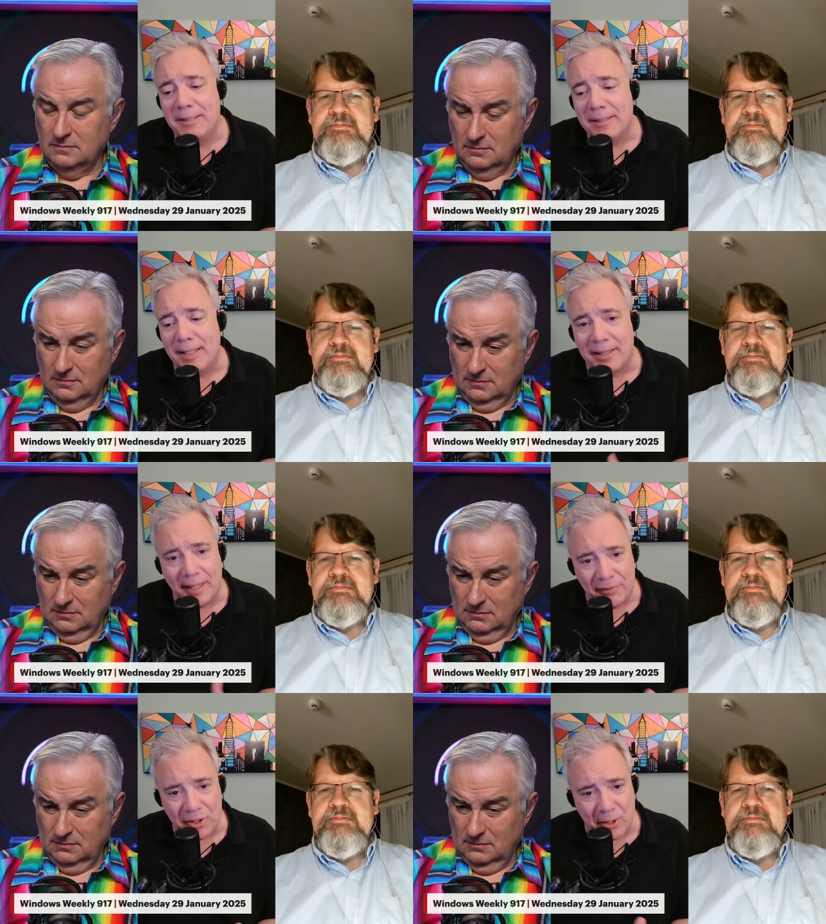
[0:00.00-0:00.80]
Speaker 1: that
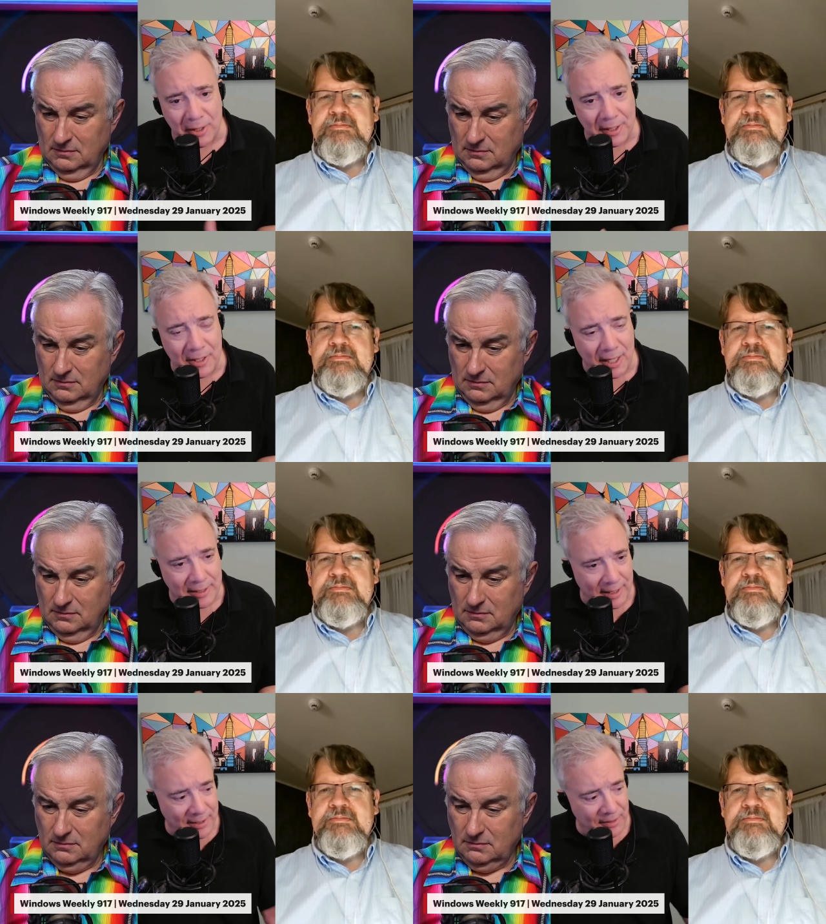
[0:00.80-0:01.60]
they've stolen
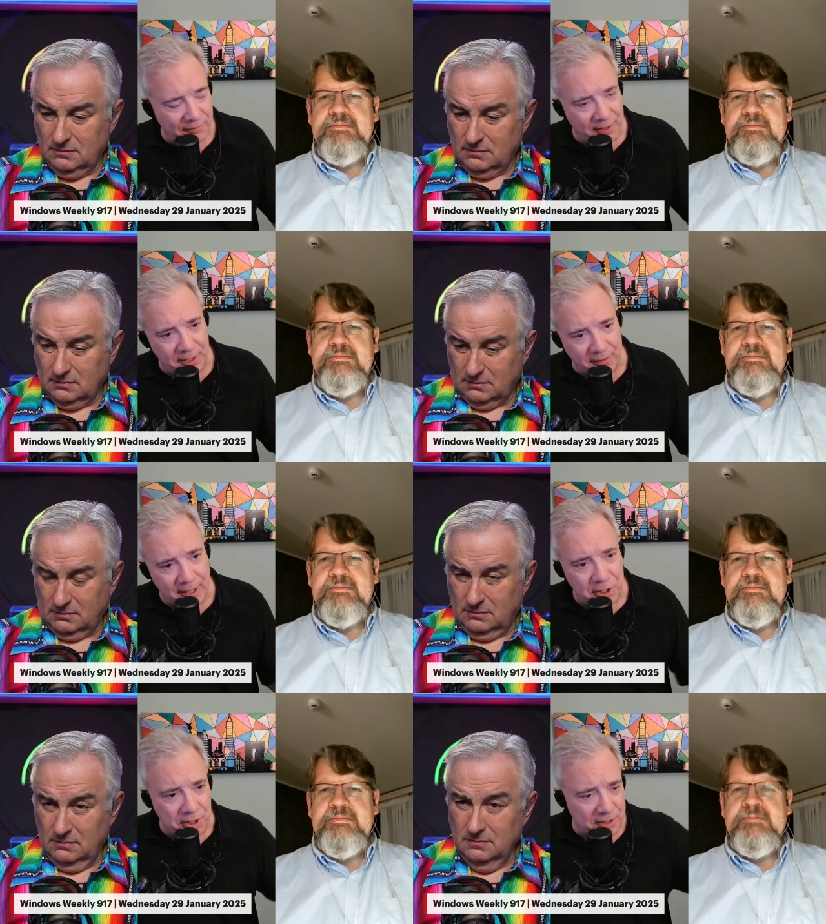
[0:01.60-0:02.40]
content to feed their
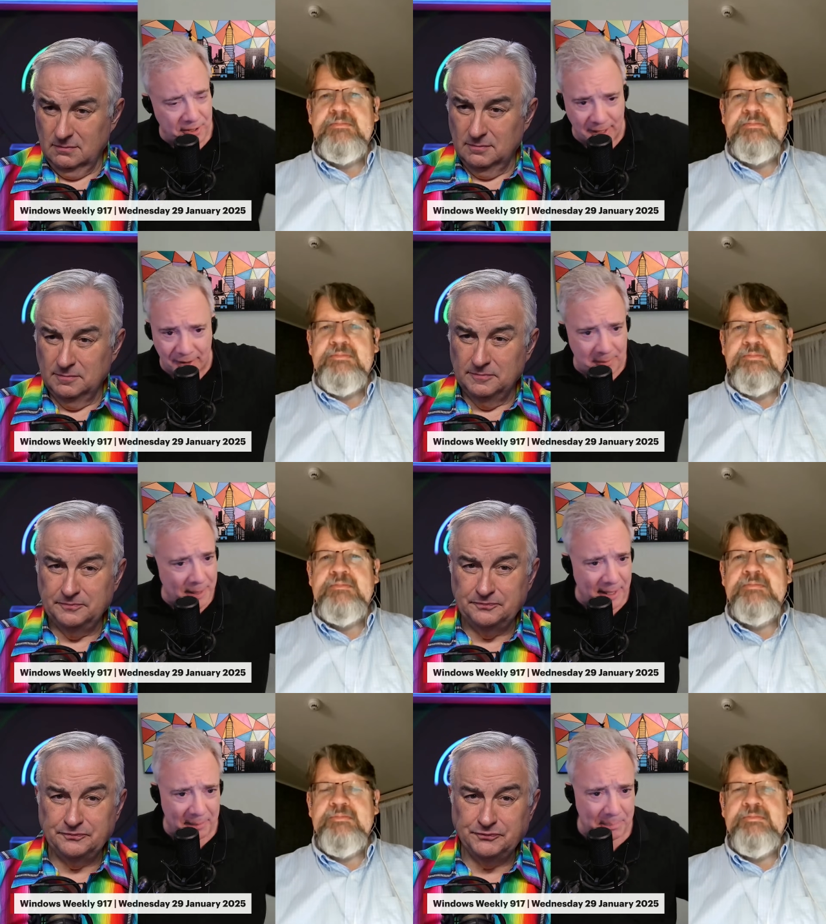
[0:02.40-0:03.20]
engines, and now they're
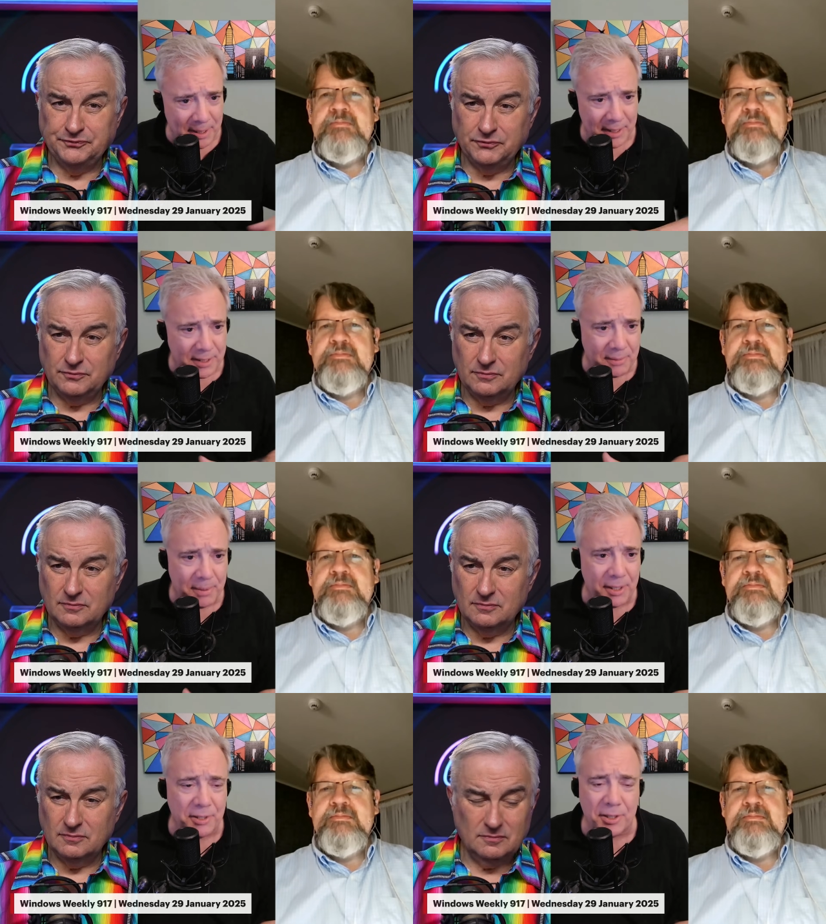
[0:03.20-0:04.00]
making billions and
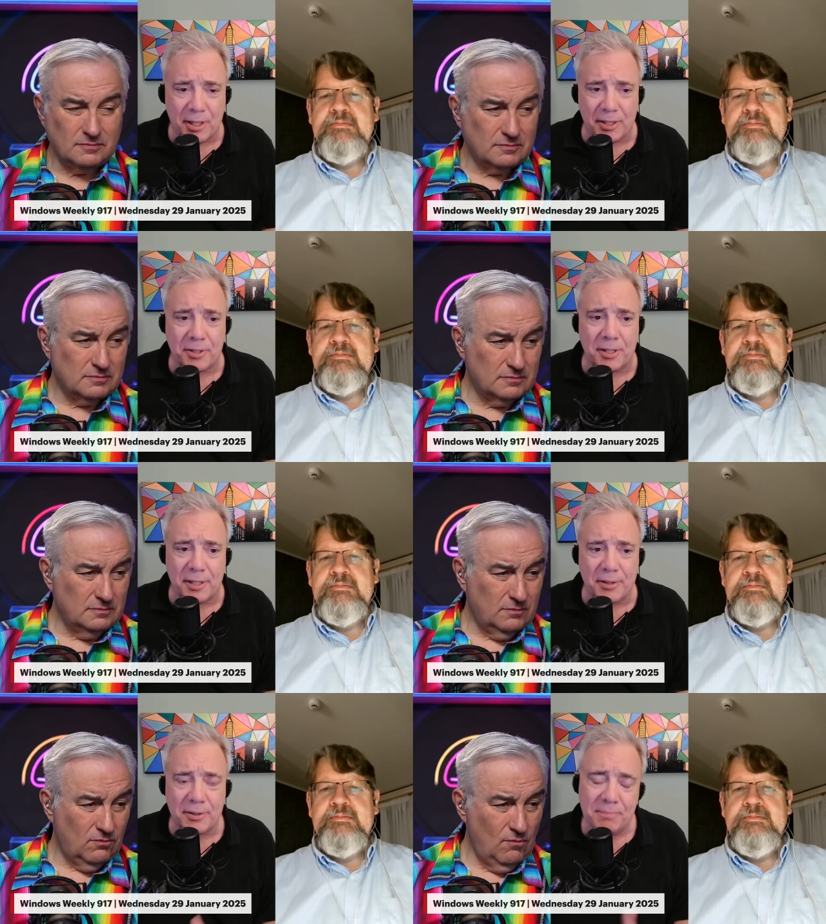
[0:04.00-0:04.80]
billions of dollars on
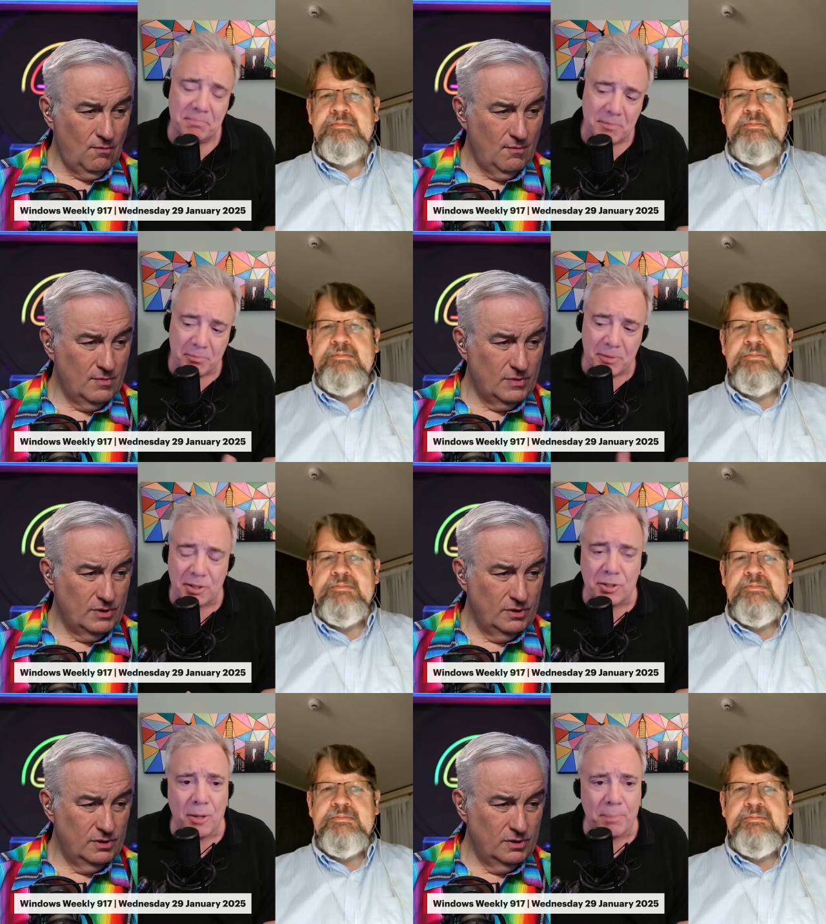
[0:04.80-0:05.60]
this,
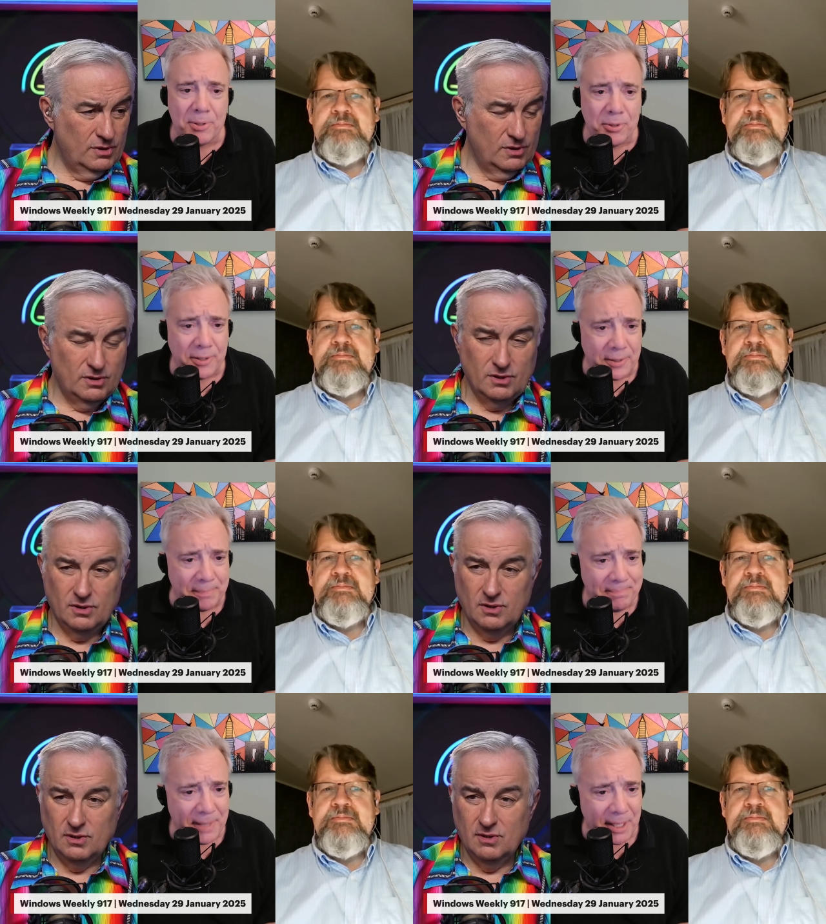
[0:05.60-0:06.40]
let's just open source
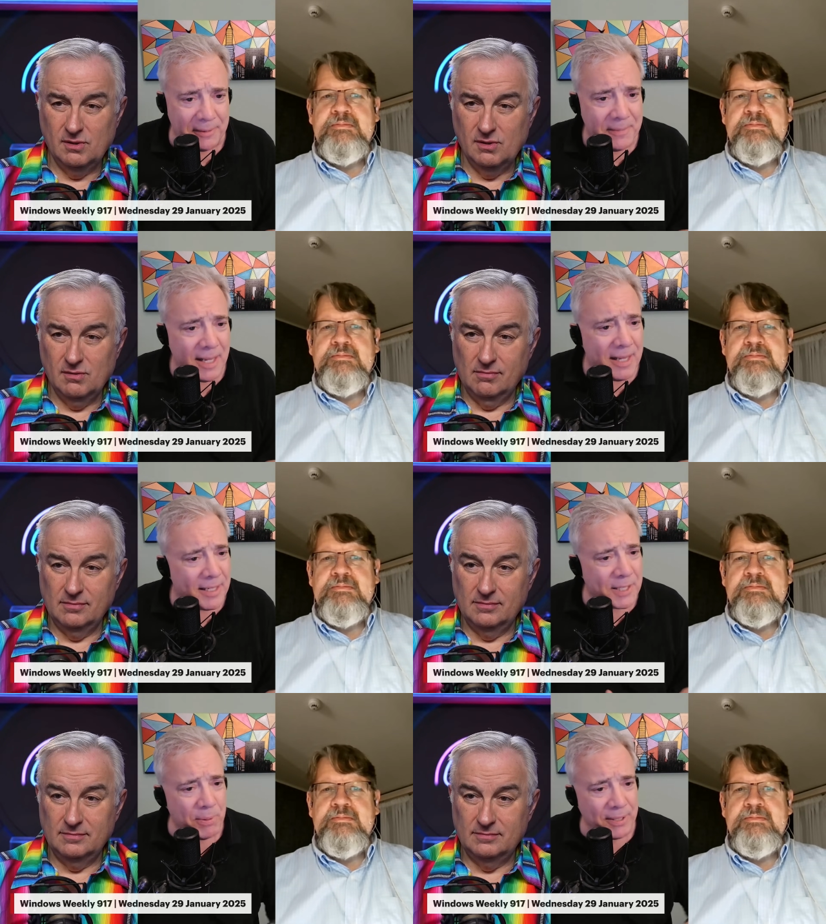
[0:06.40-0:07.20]
them. You know,
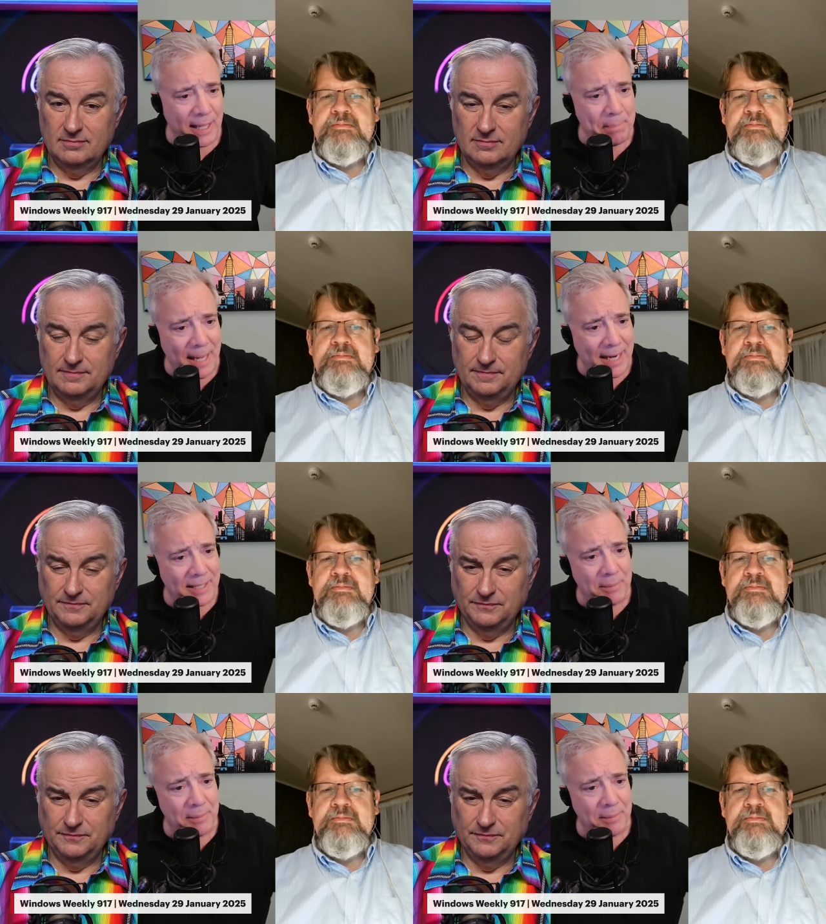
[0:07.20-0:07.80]
let's put that back in the